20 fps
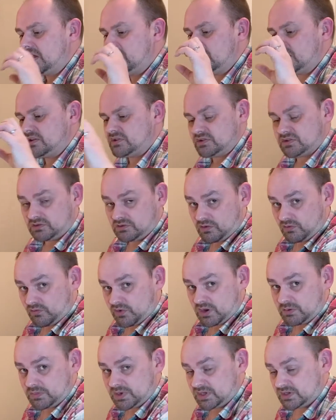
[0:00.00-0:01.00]
and your
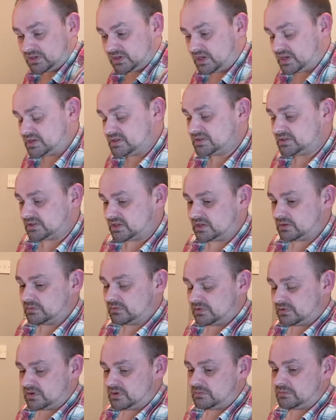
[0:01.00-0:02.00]
Arabian Nights type
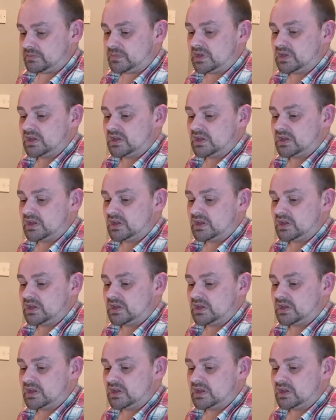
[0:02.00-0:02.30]
theme.